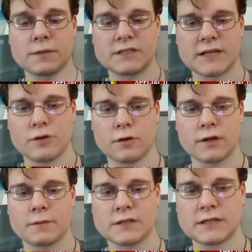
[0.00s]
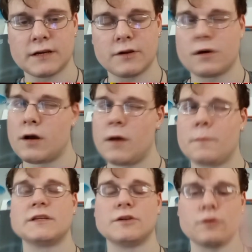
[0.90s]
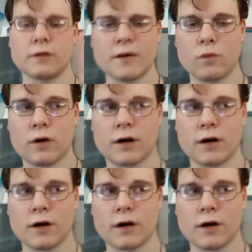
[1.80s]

but said you only but said you but said you only get one